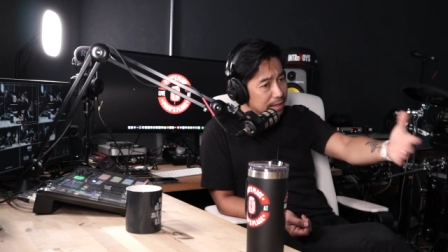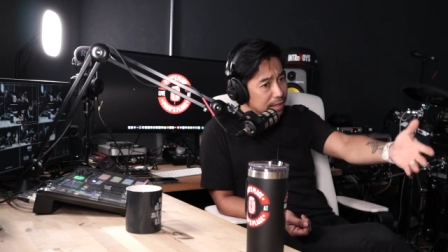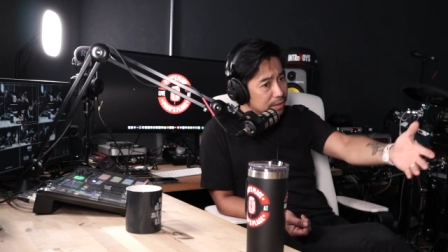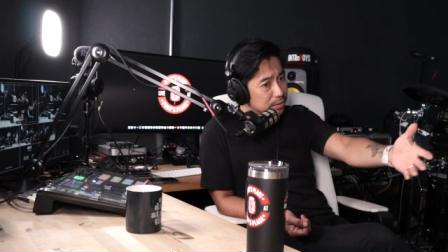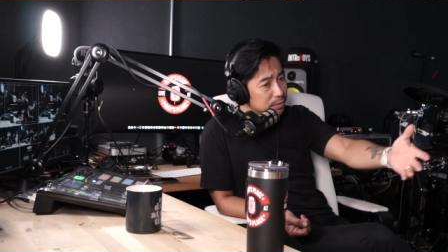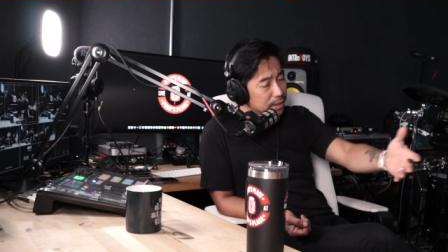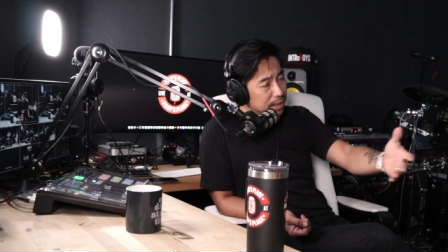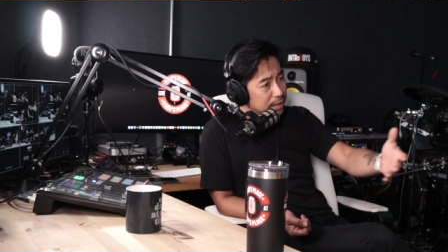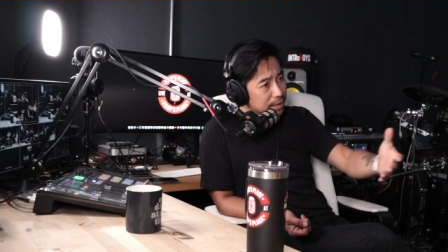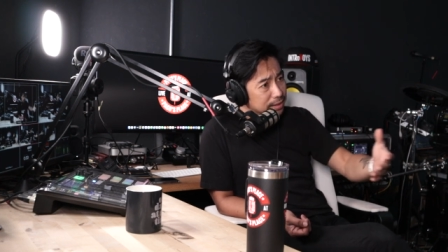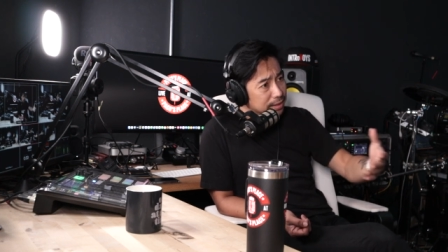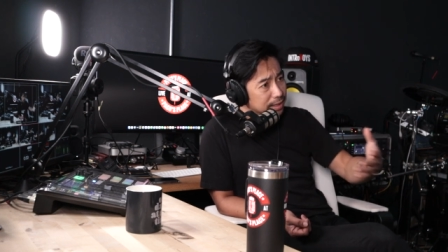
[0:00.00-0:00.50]

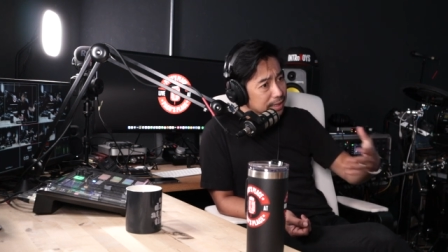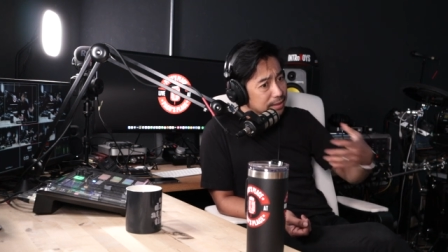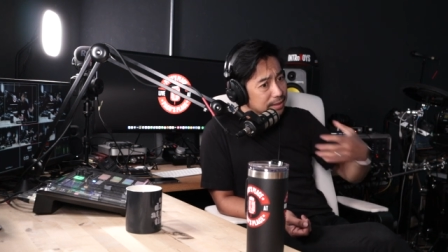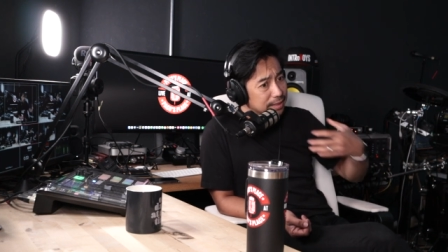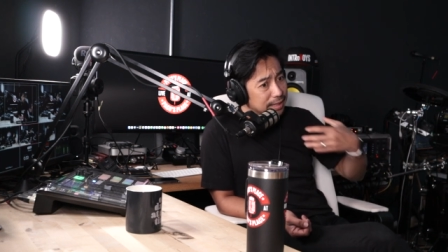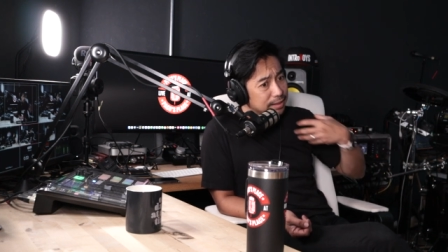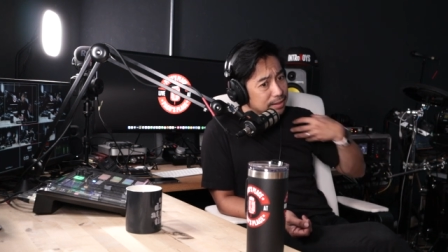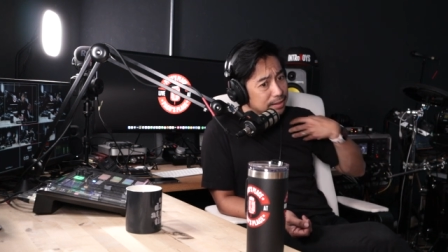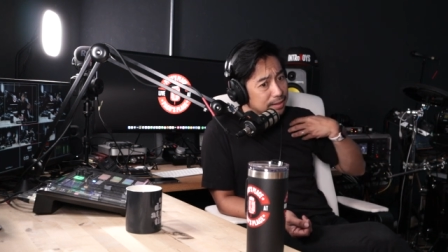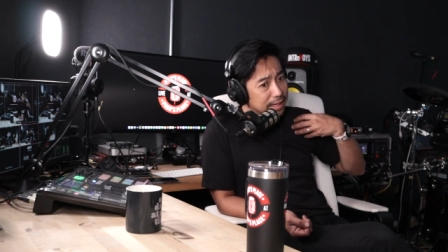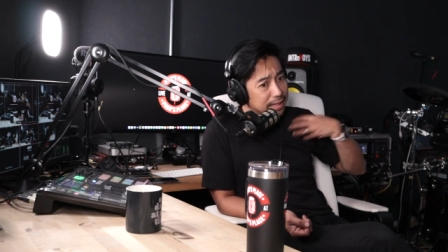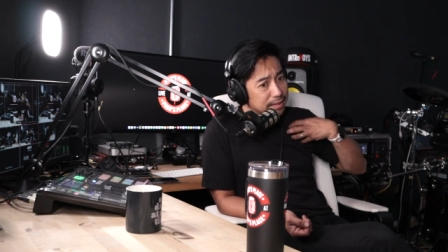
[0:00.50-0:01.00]
ano, it, it,
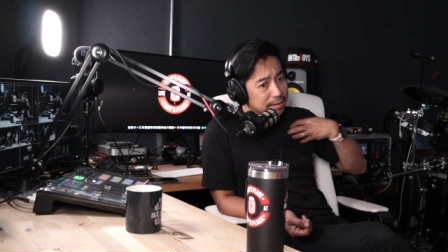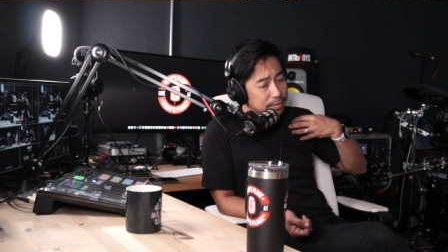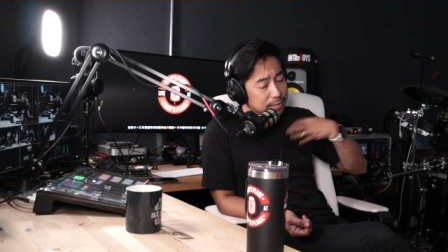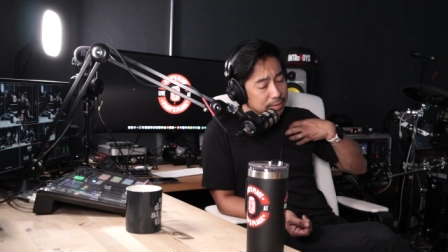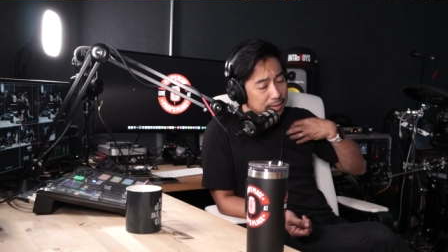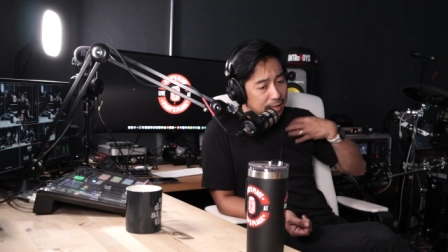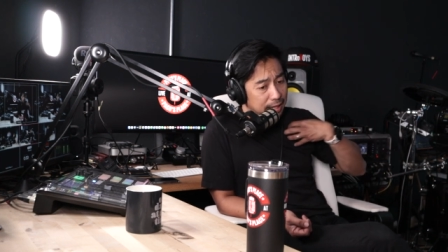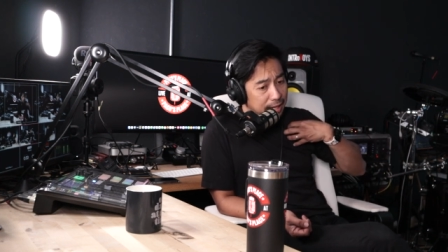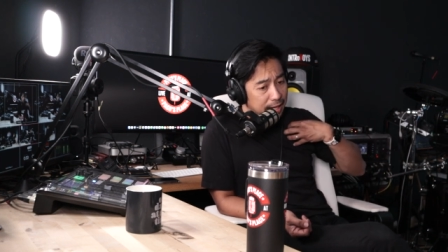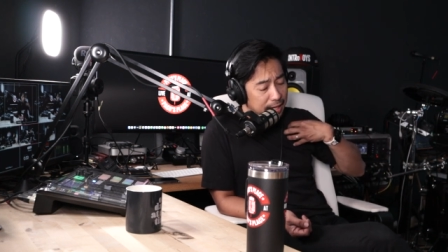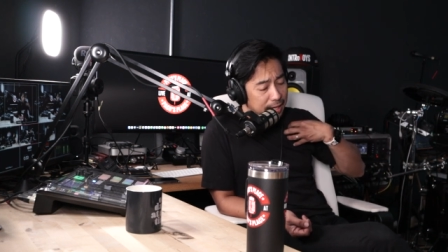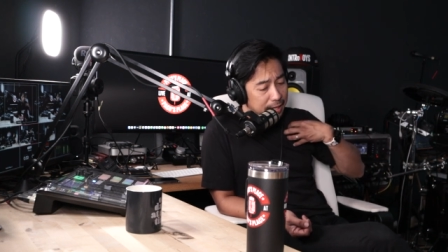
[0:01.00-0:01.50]
it, it,
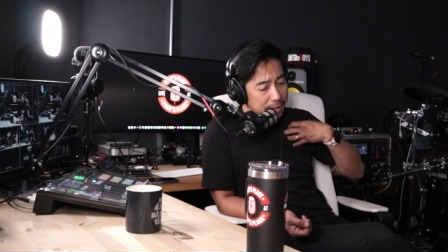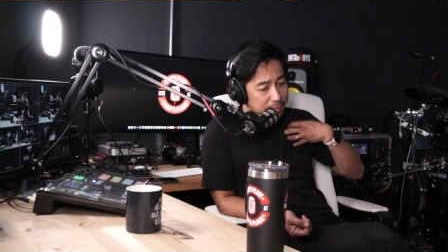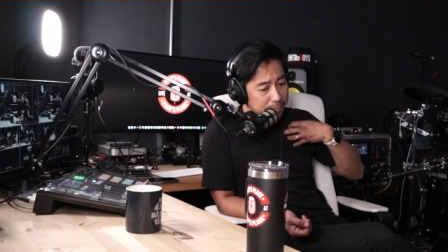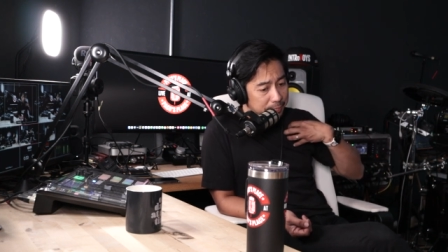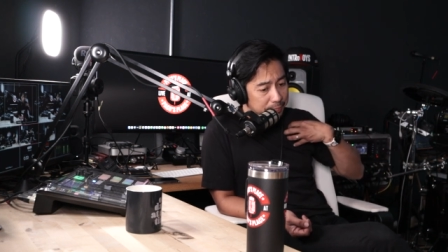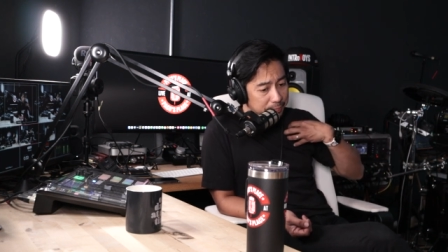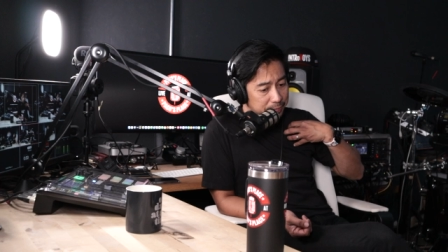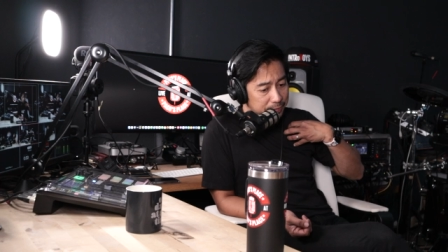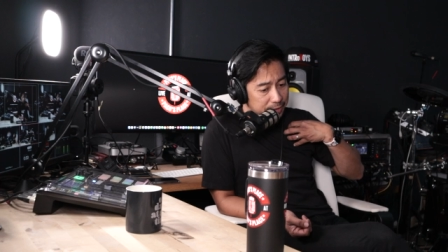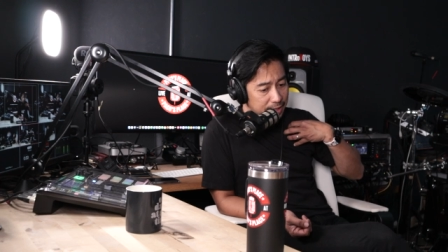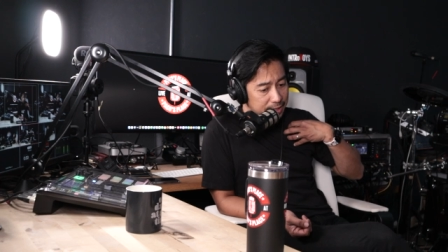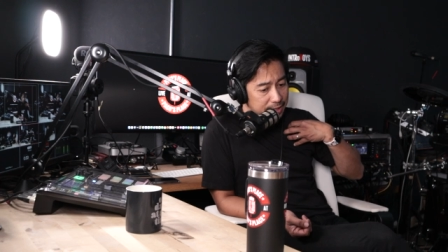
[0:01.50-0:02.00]

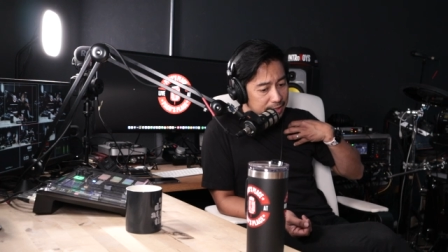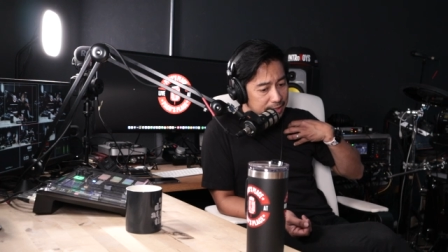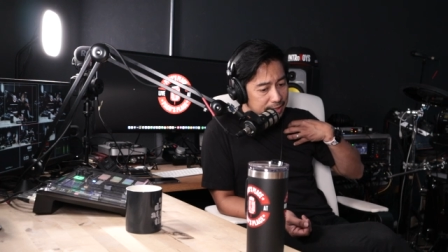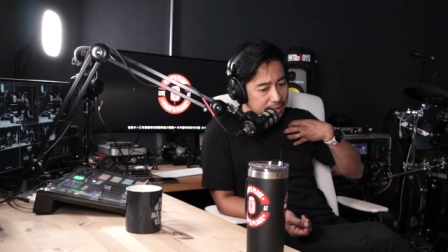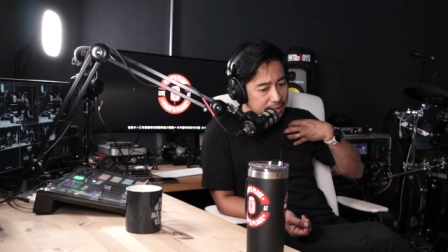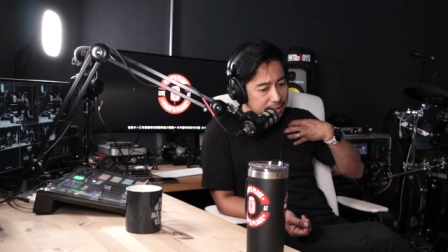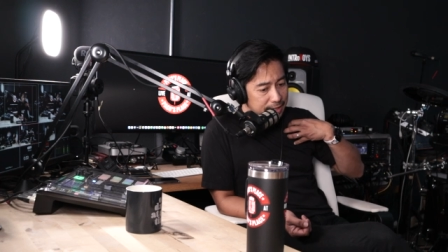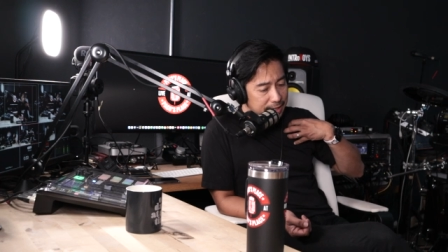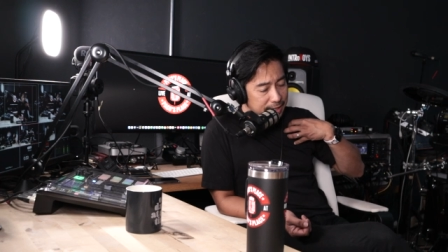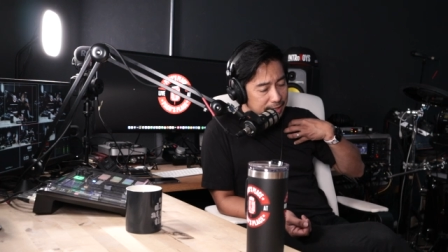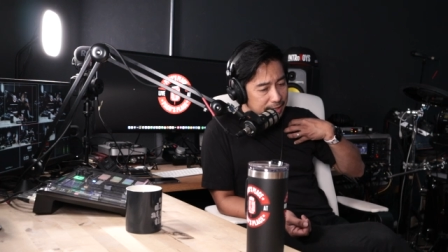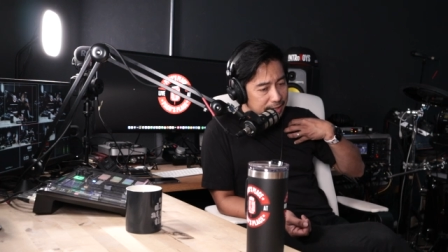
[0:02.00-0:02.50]
um,
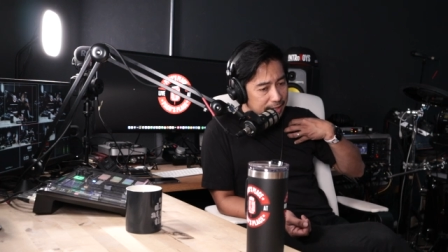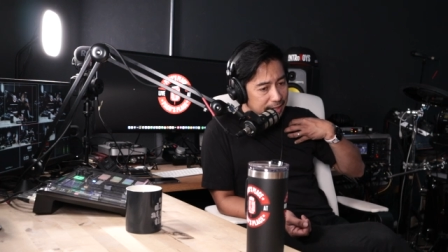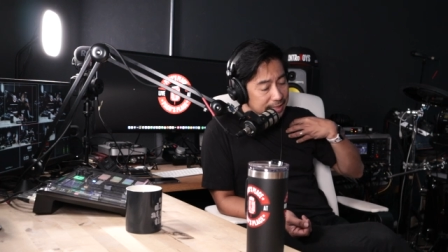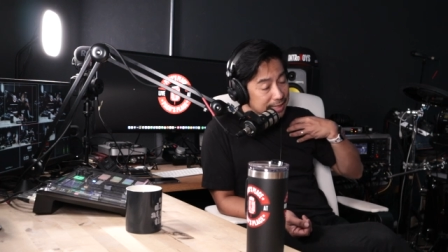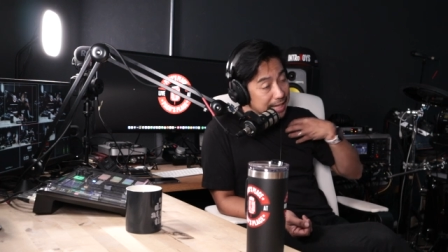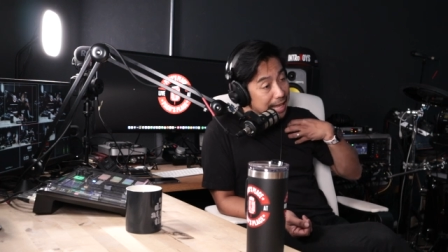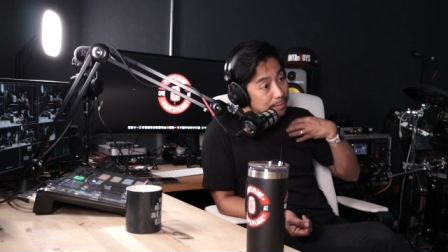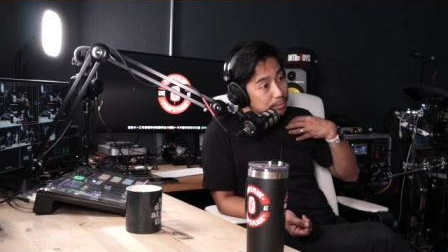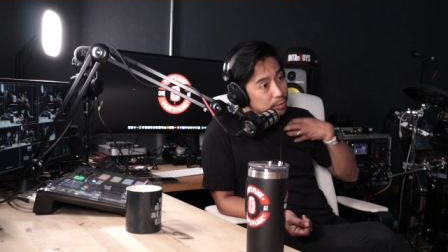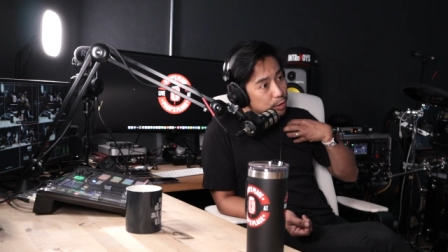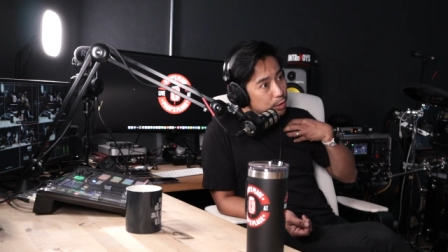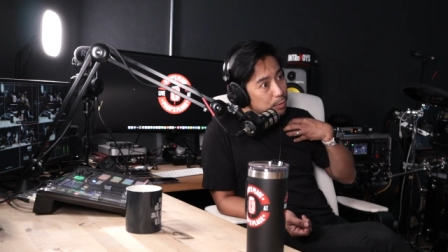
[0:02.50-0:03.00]
it
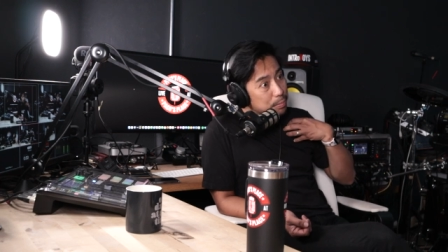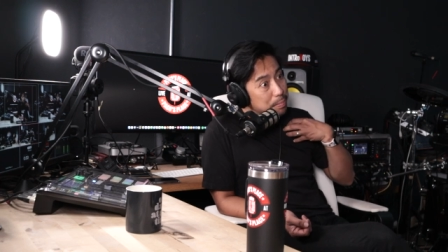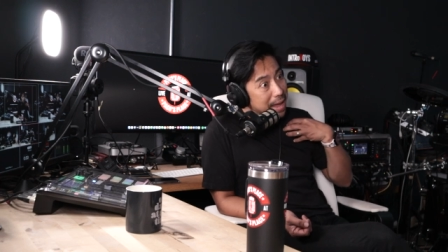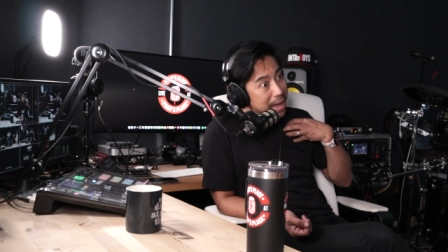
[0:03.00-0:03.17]
came to your